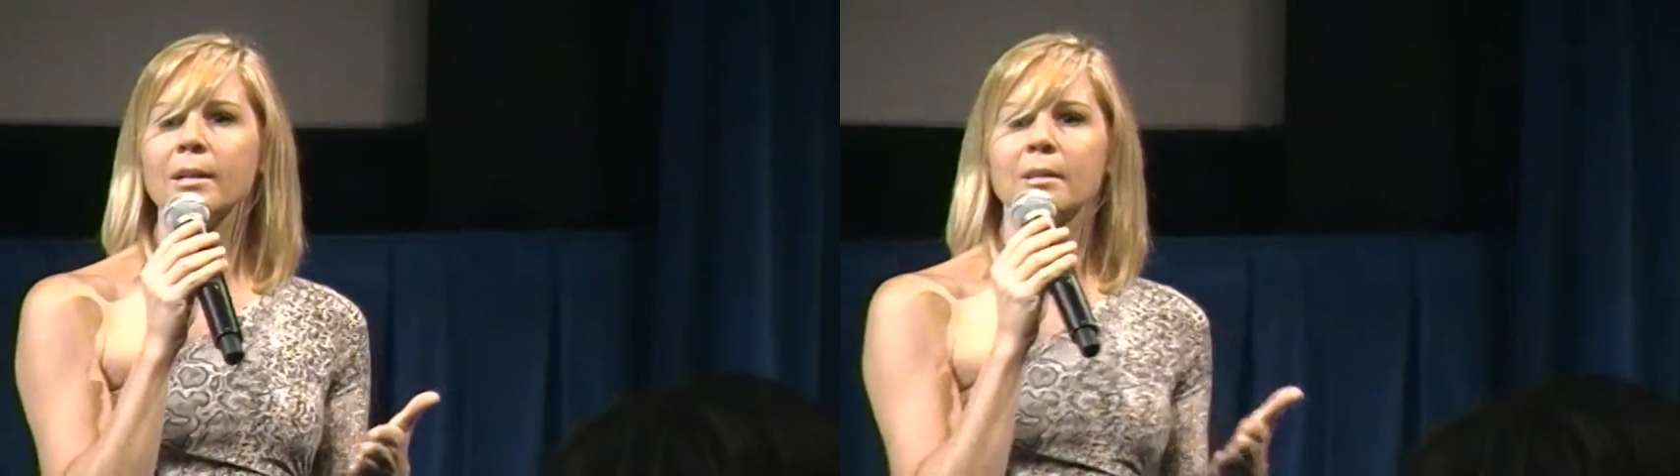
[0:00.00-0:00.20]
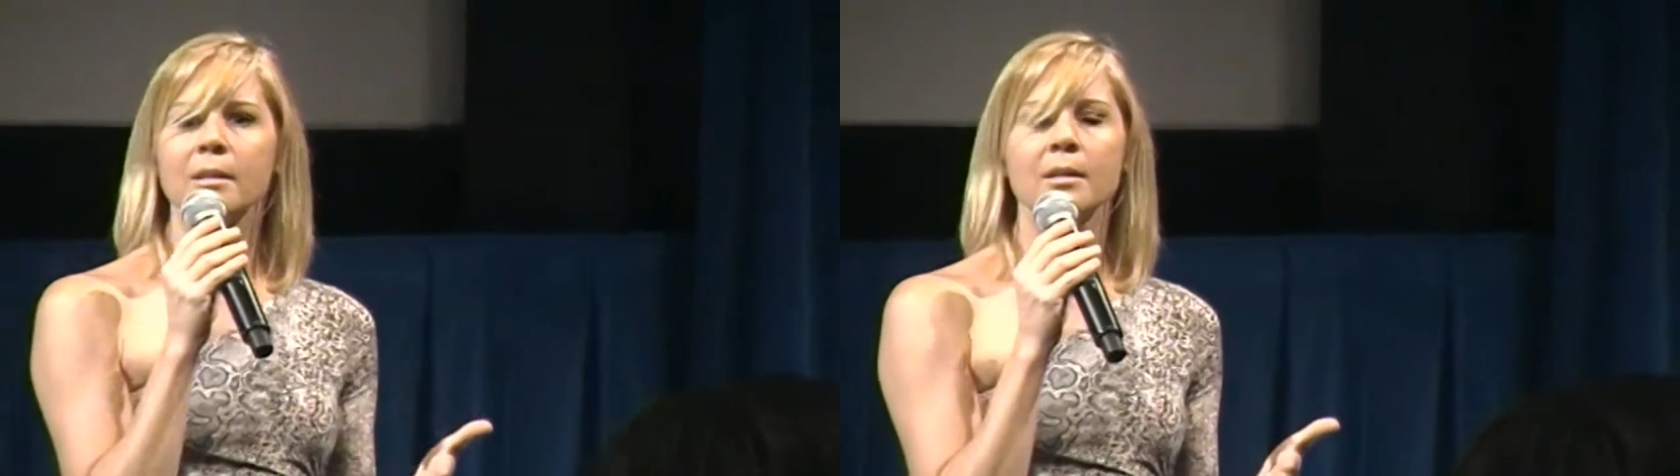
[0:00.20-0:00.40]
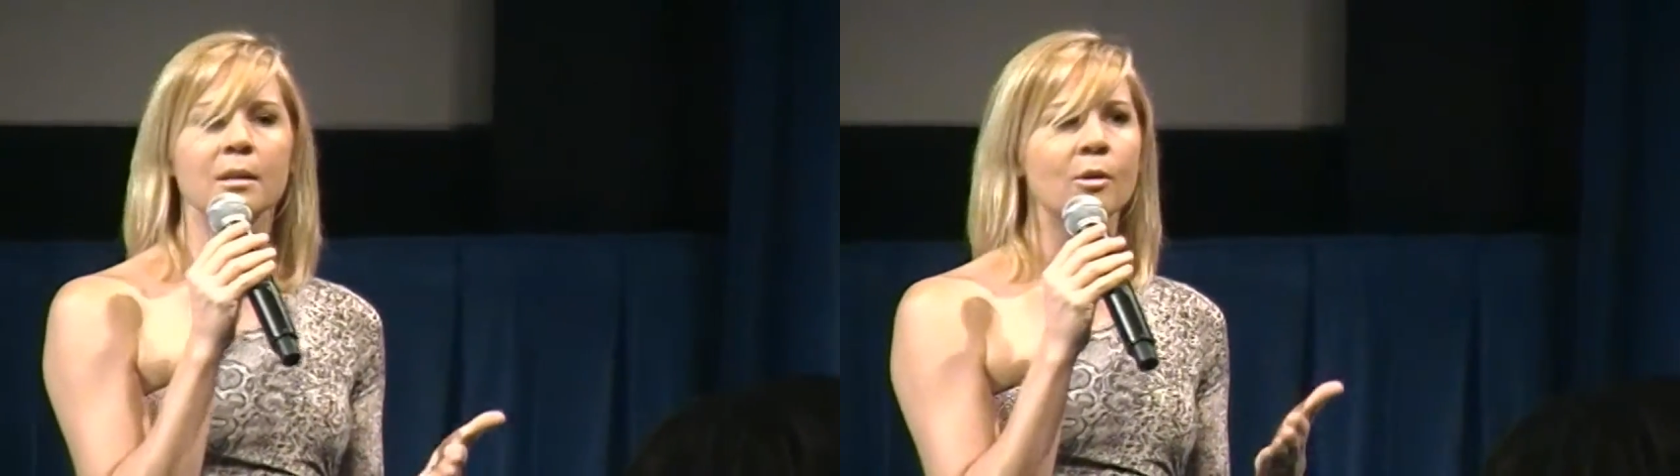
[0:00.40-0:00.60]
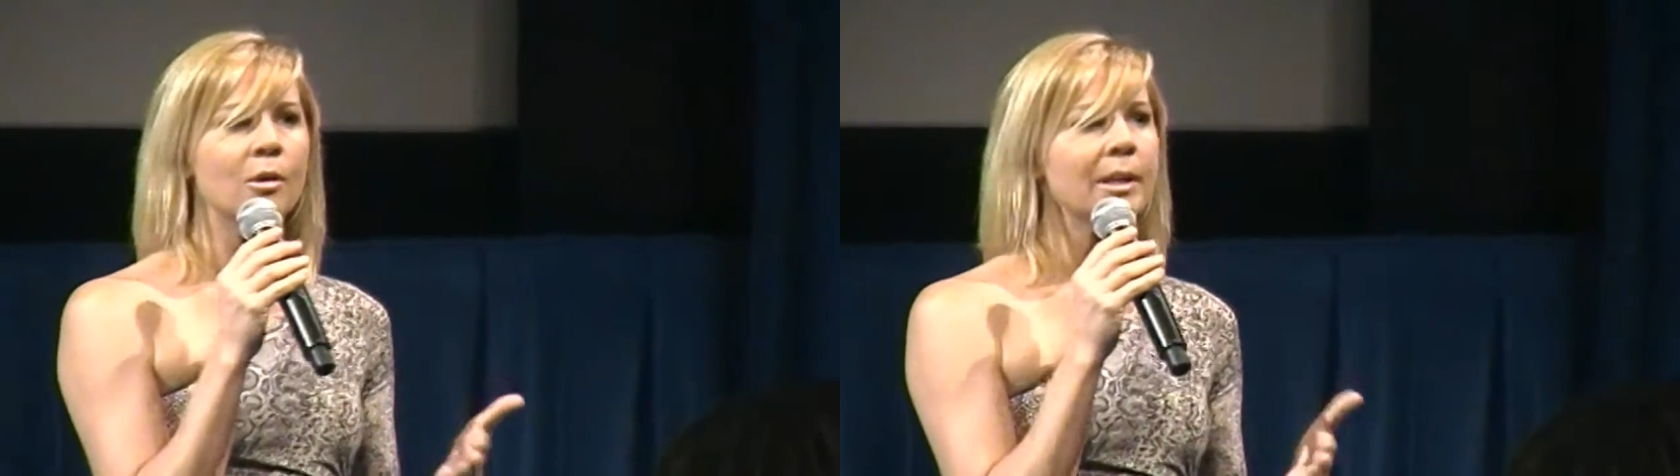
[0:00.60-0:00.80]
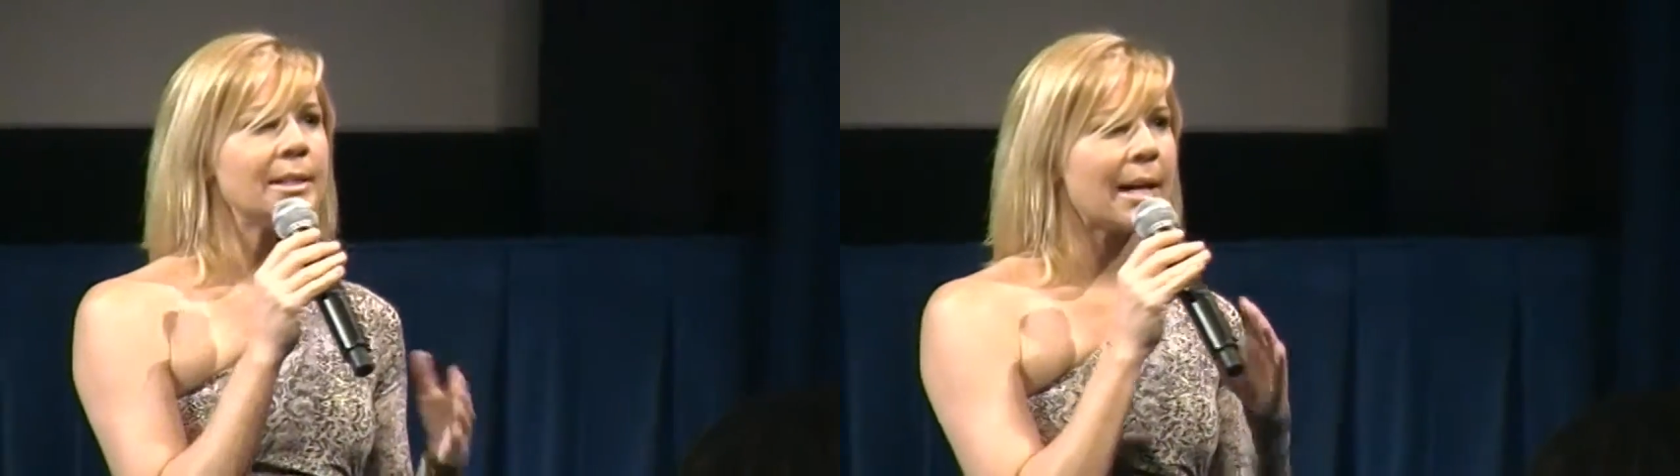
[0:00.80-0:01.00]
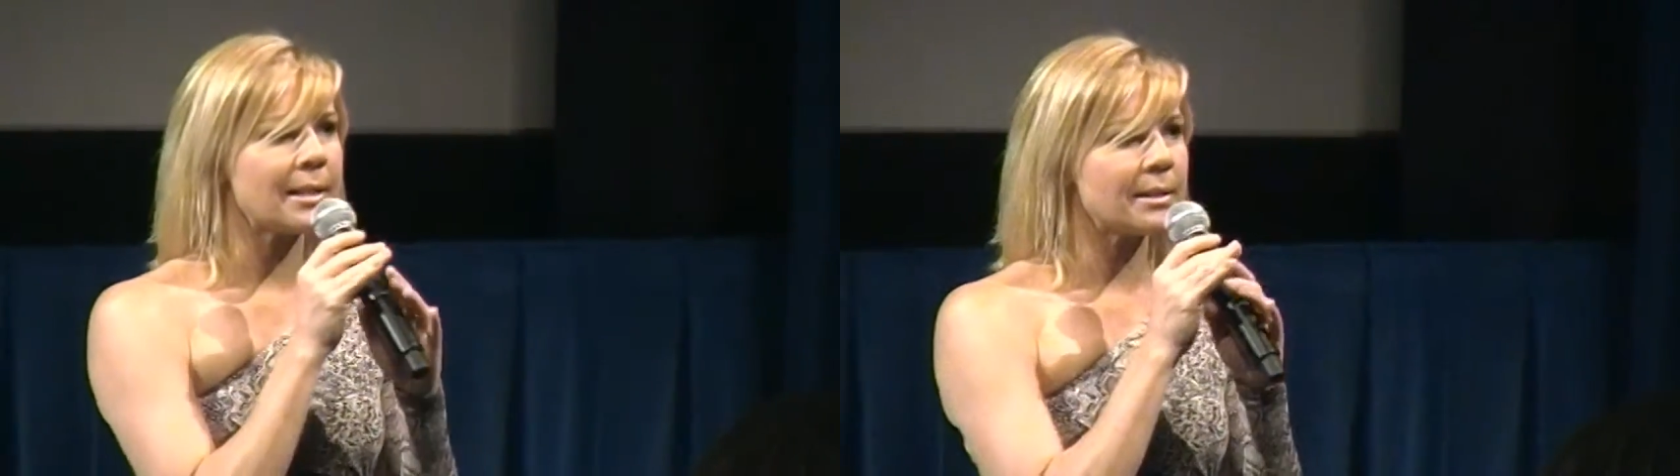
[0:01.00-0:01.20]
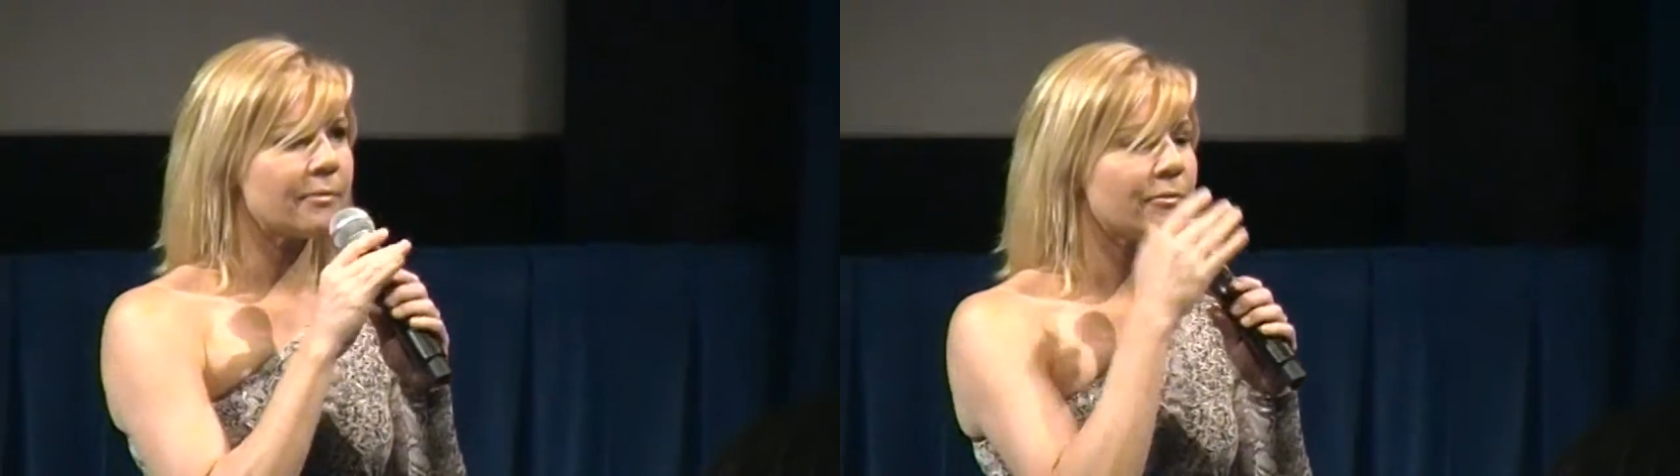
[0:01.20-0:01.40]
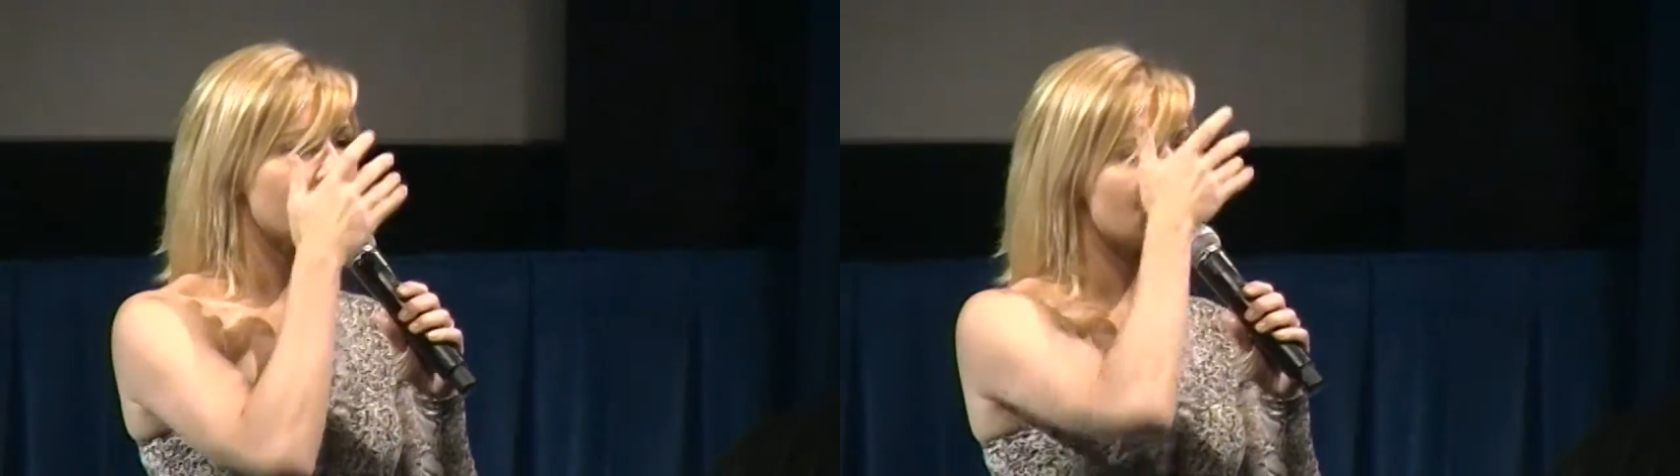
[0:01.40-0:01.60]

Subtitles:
in the early days,